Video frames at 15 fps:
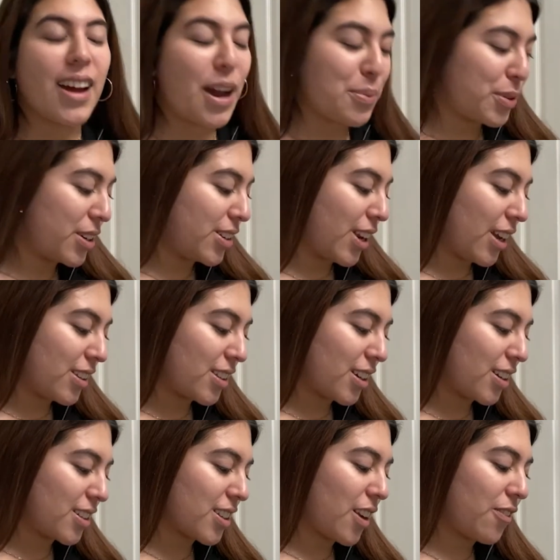I put
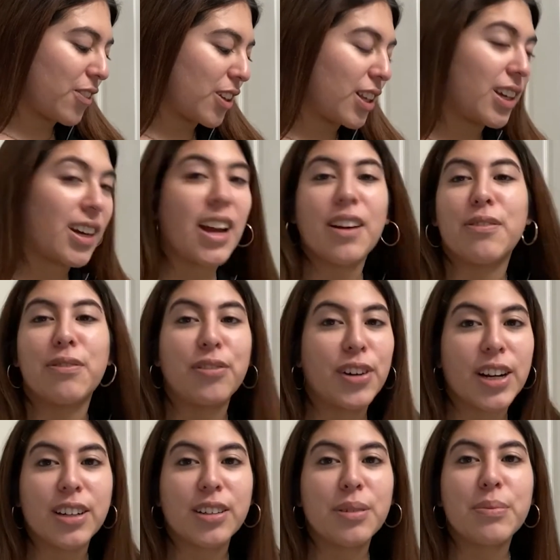dancing because I feel like I have
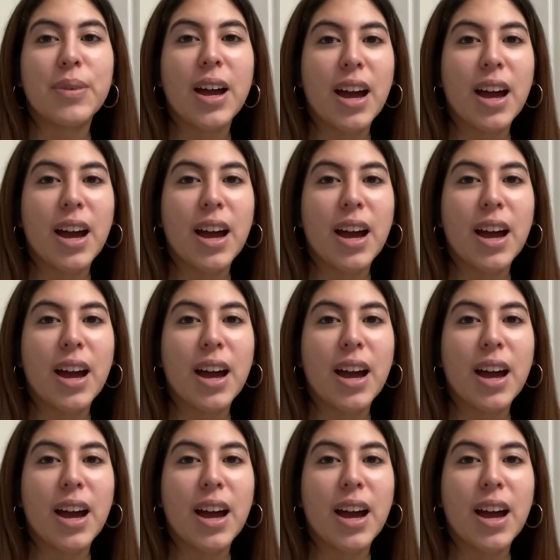random